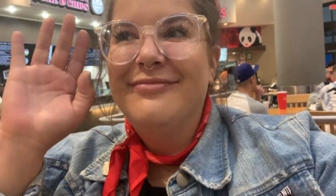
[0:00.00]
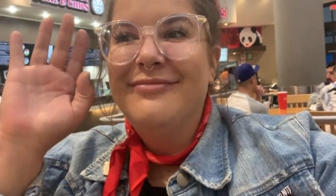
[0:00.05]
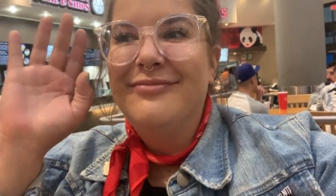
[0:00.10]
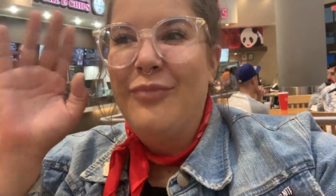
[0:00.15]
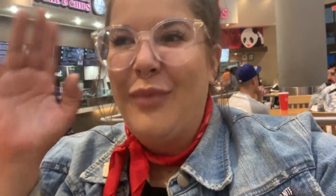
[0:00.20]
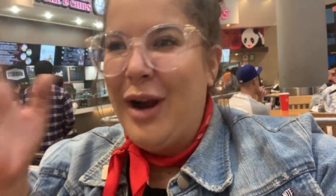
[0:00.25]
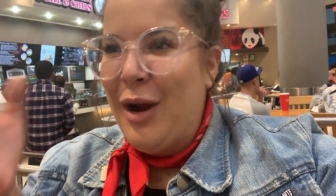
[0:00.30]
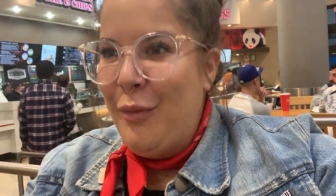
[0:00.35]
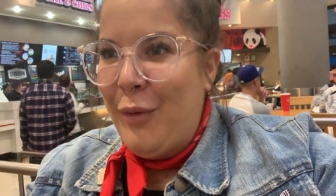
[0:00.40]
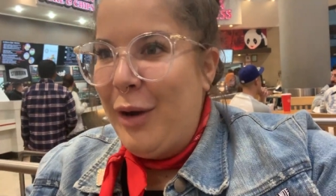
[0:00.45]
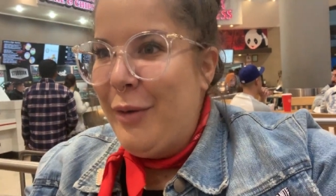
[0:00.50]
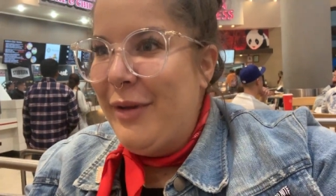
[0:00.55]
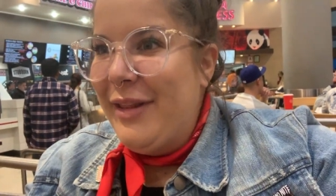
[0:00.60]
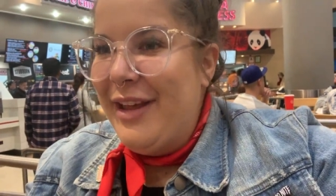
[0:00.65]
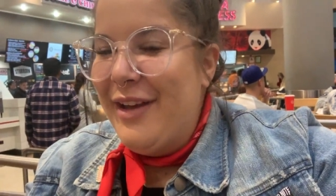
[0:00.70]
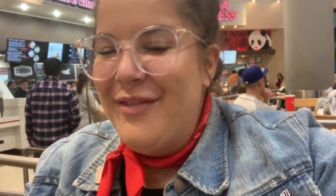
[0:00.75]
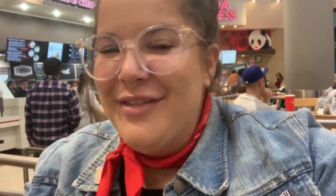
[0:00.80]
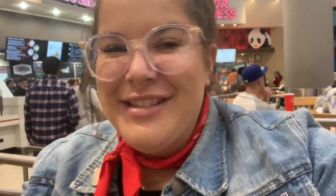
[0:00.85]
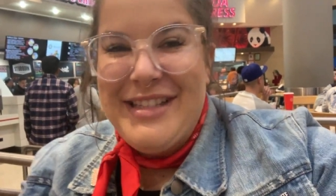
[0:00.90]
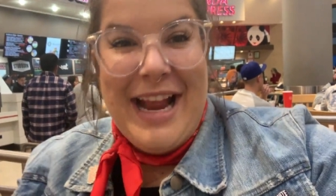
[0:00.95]
where, where do we
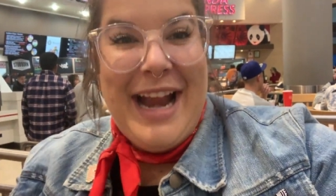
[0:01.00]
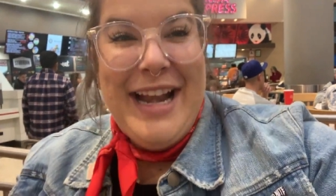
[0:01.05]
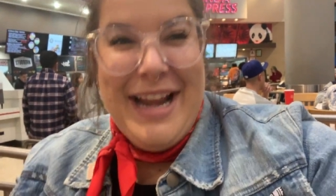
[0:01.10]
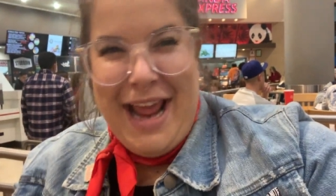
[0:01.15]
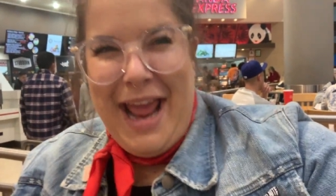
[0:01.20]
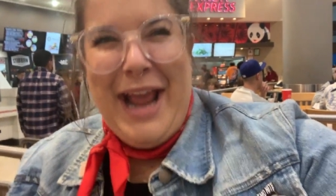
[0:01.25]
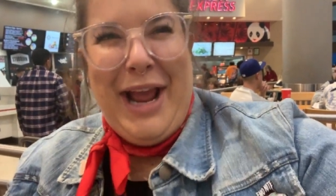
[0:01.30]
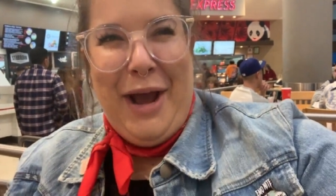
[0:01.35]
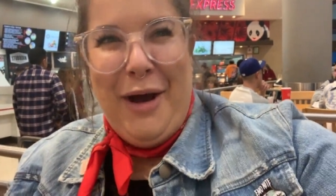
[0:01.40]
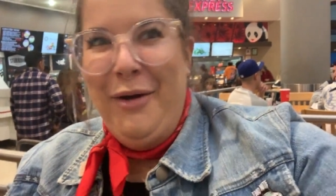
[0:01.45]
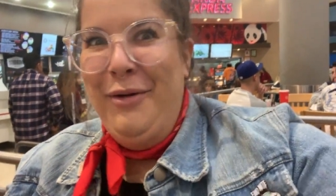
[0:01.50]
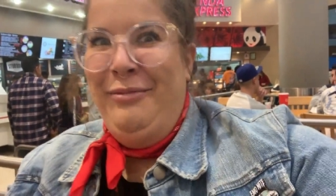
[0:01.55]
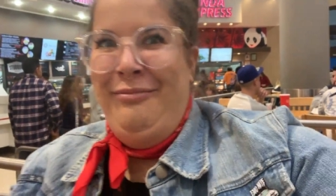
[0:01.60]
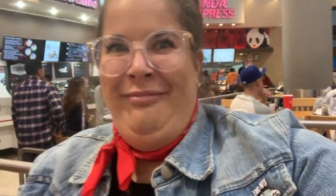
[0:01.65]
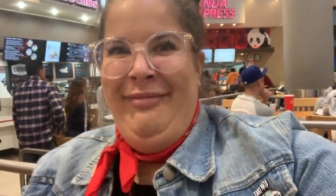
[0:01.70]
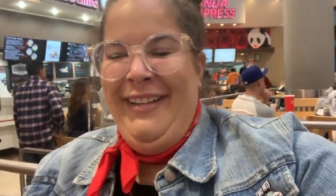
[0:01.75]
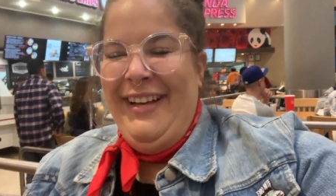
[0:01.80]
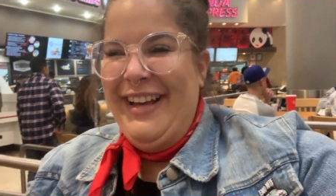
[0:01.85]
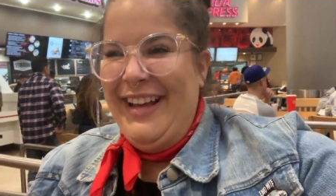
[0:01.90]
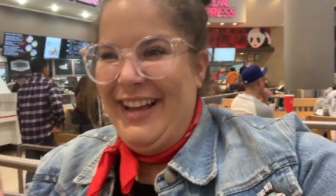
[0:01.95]
live? San Diego.
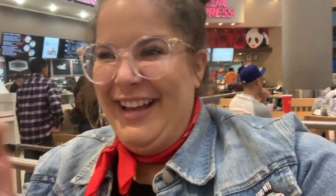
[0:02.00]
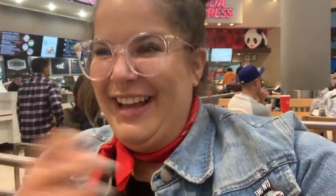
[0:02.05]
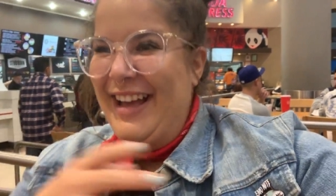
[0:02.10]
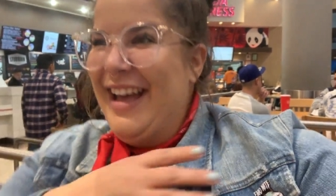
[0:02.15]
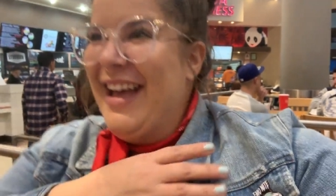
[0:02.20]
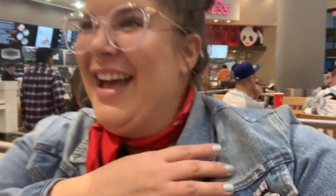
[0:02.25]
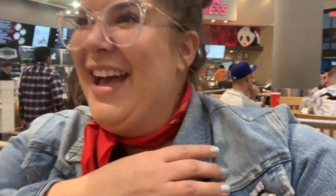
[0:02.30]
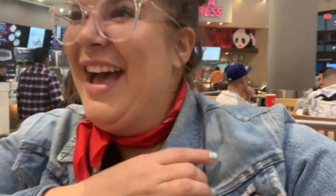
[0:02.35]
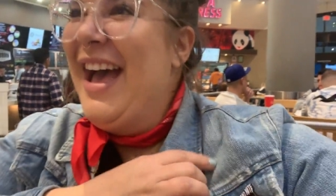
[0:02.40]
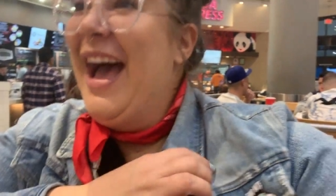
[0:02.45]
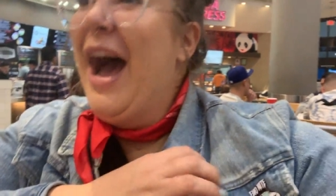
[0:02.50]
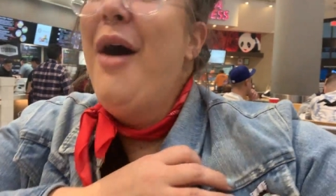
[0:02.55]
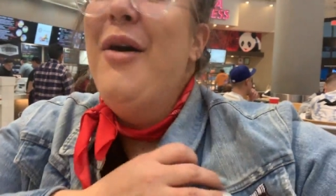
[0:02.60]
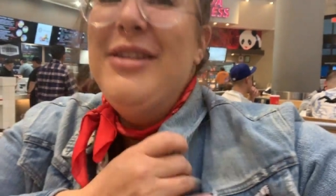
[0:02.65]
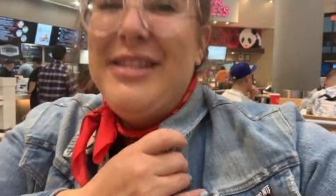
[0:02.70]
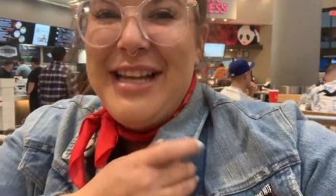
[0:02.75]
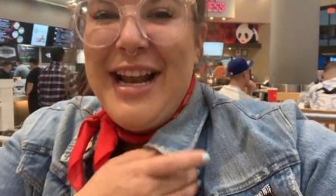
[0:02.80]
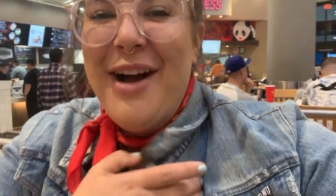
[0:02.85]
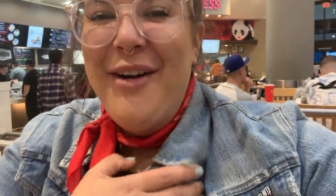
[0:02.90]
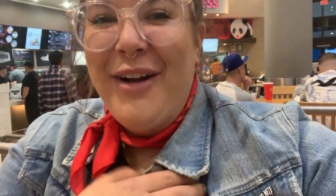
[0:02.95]
Oh,
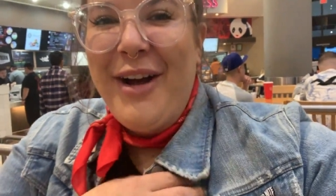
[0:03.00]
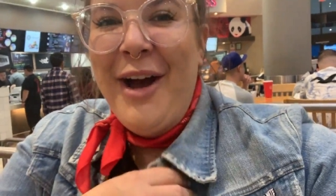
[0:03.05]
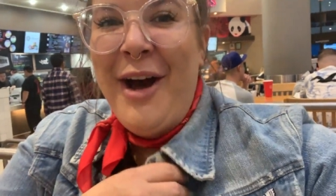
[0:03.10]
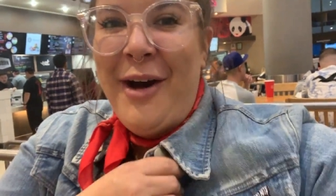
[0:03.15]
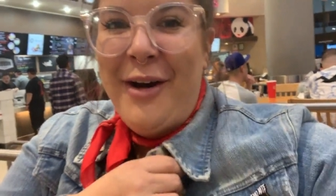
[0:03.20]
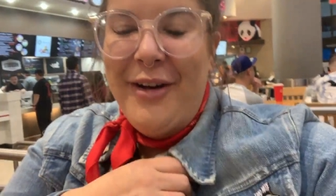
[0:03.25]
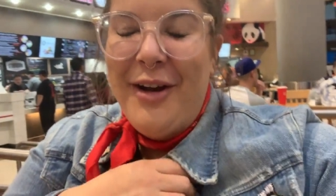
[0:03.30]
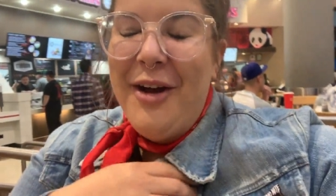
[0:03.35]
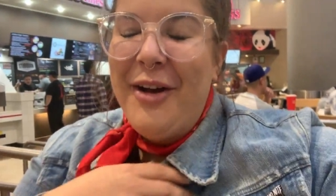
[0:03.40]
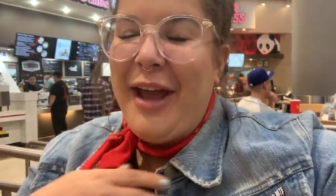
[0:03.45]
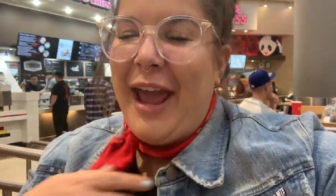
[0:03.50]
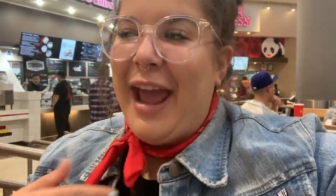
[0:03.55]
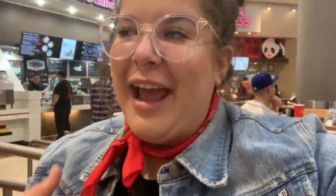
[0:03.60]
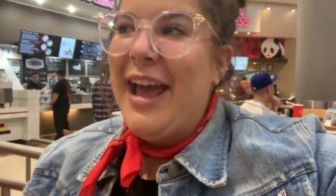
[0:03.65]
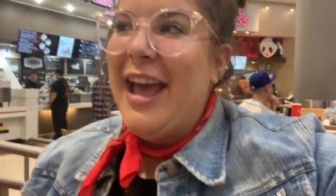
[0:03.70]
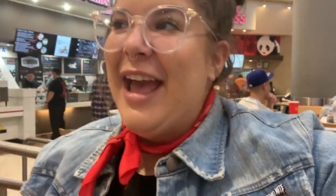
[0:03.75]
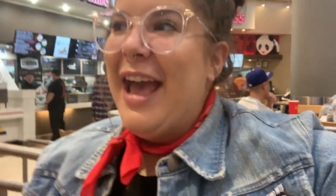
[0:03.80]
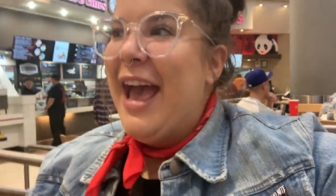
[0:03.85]
it's in El Cajon. Okay.